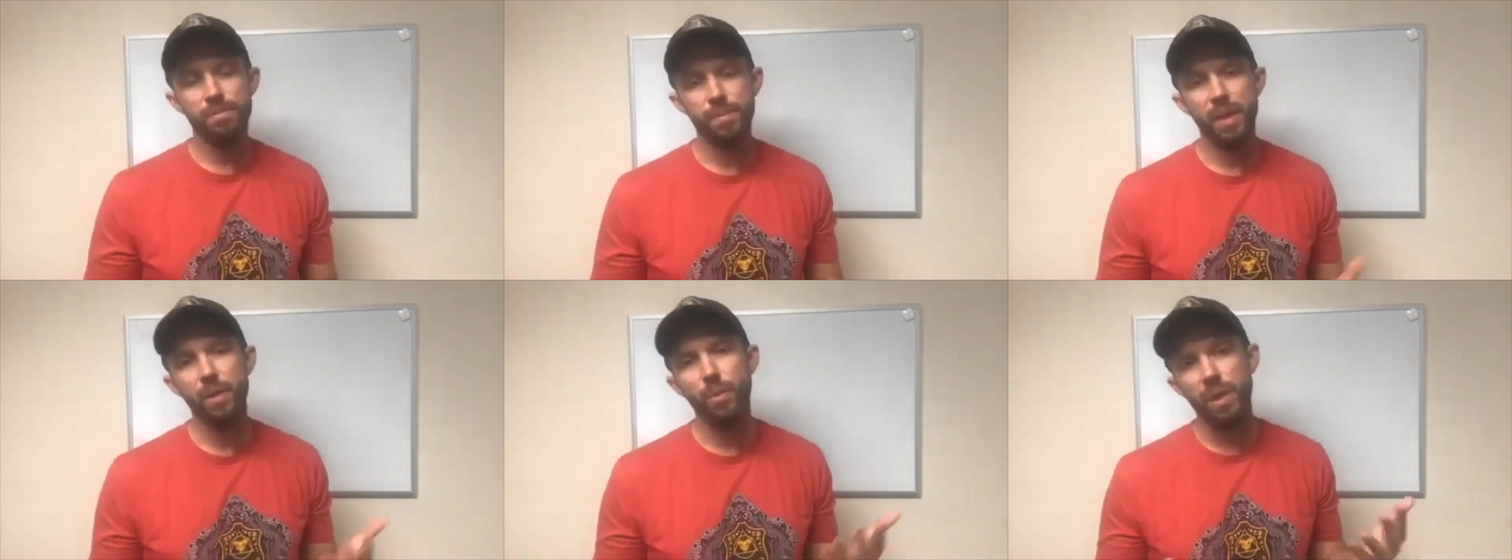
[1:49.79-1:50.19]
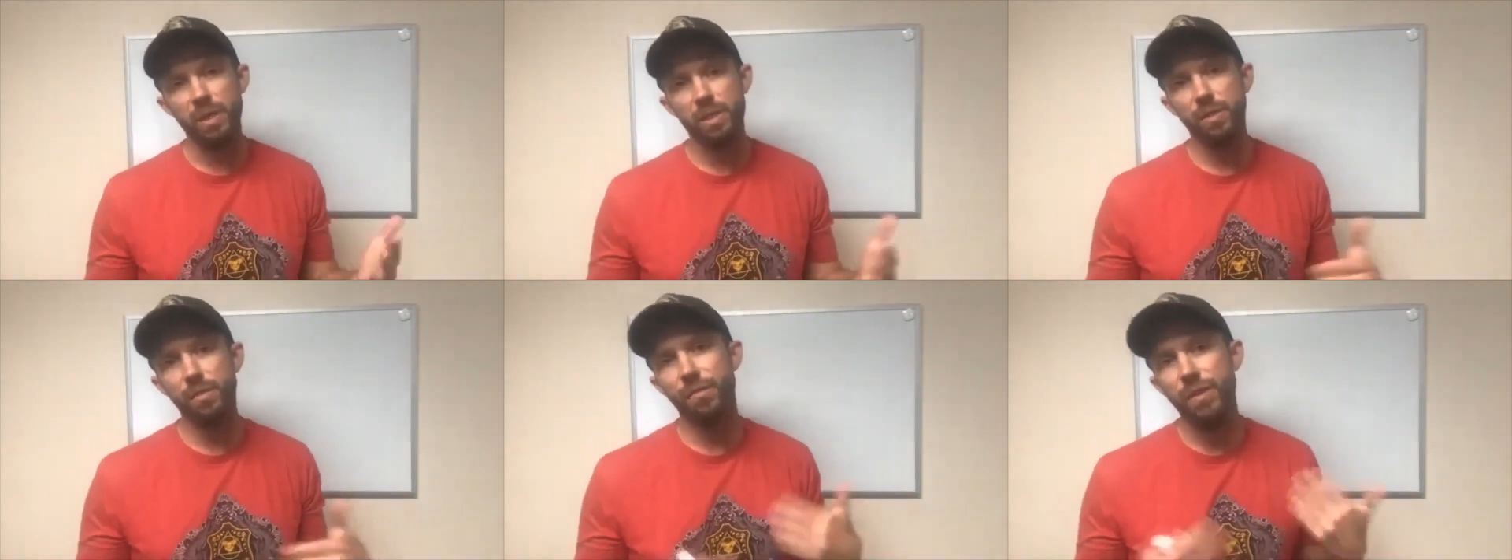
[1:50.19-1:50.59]
by the way,
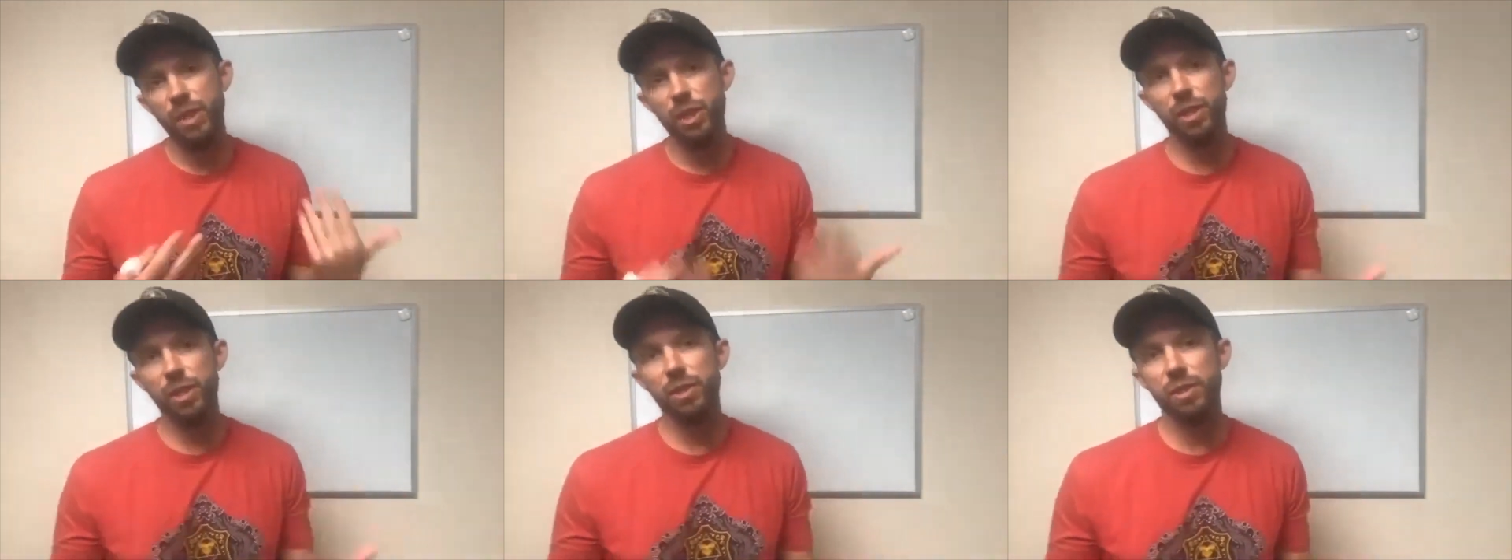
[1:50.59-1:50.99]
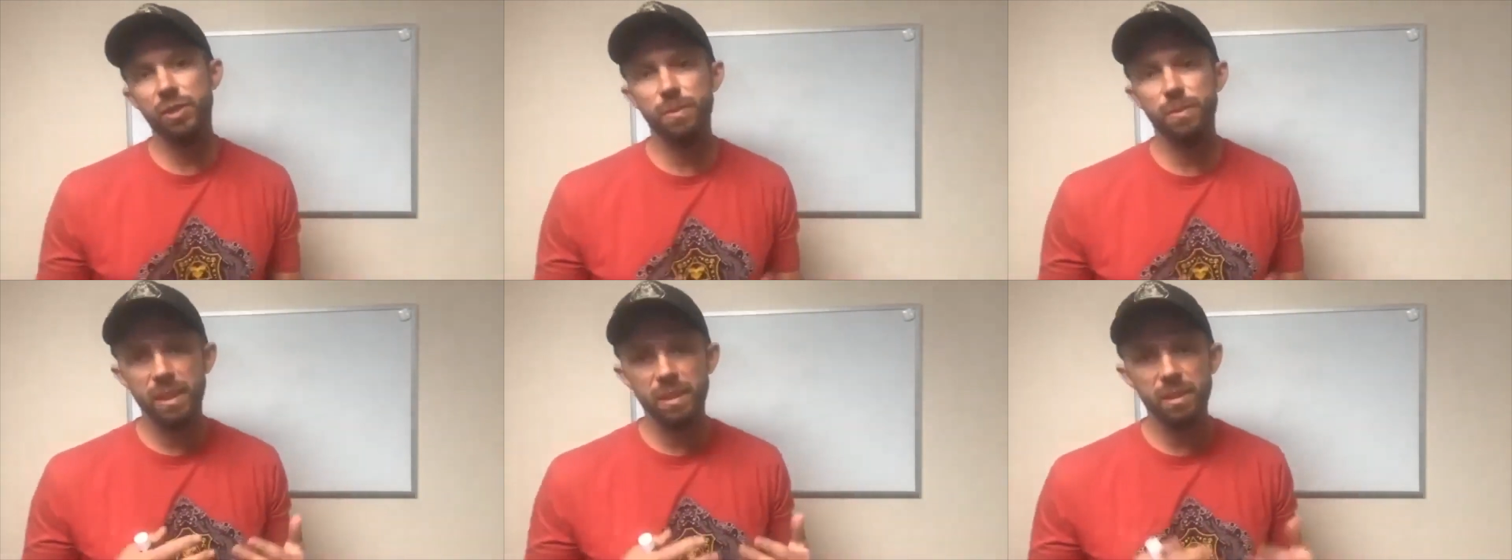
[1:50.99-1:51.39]
sufficient
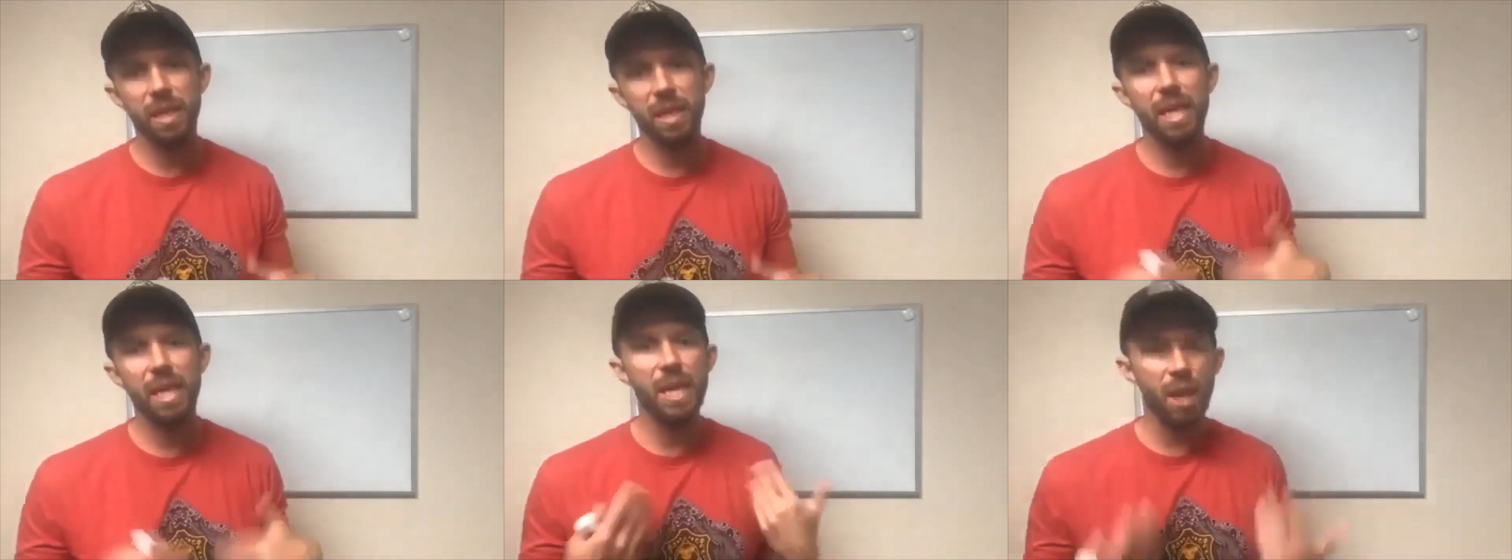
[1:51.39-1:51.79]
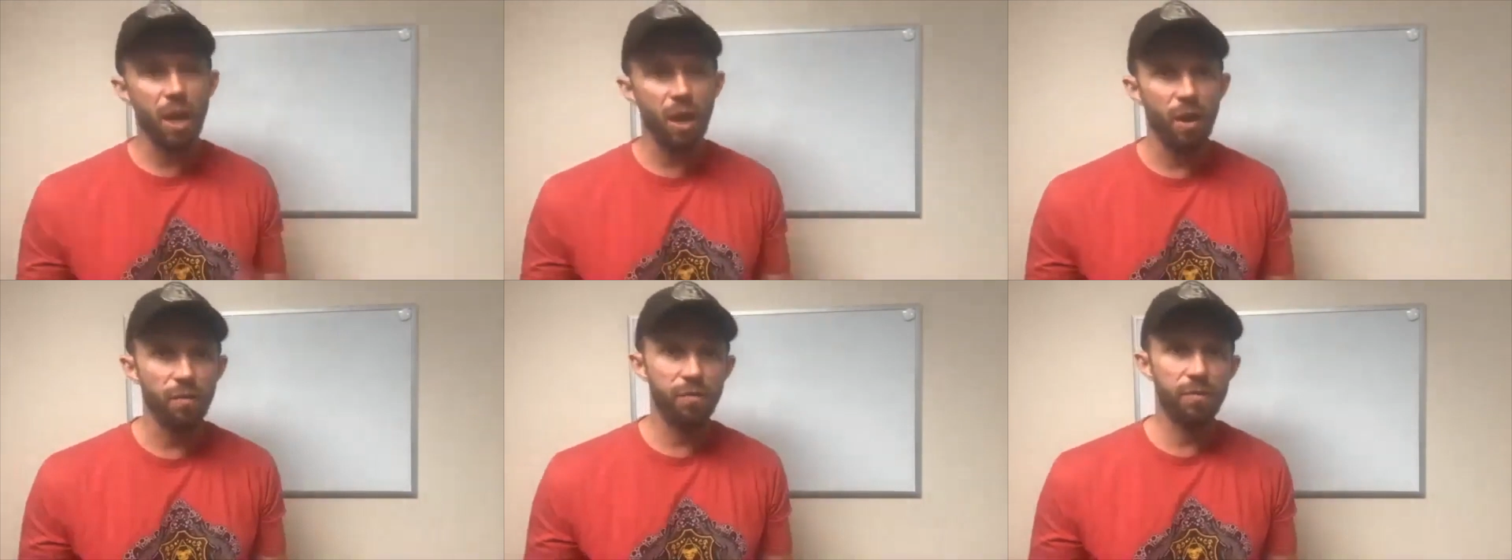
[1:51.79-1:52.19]
just means
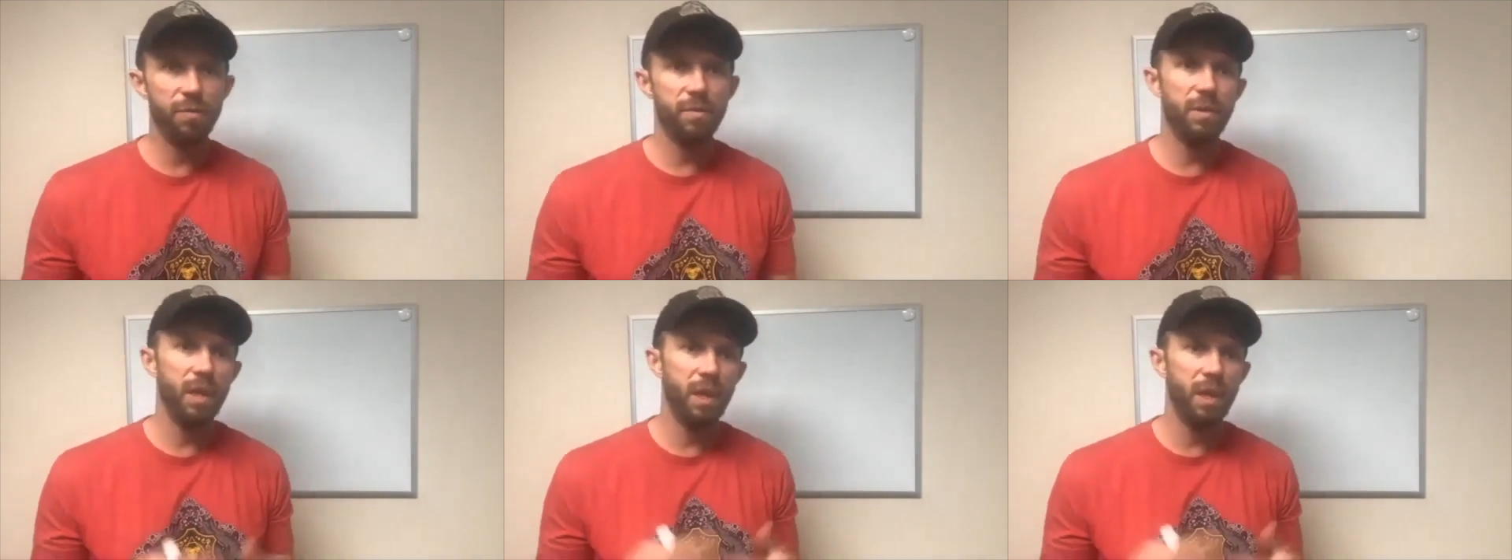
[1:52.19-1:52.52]
enough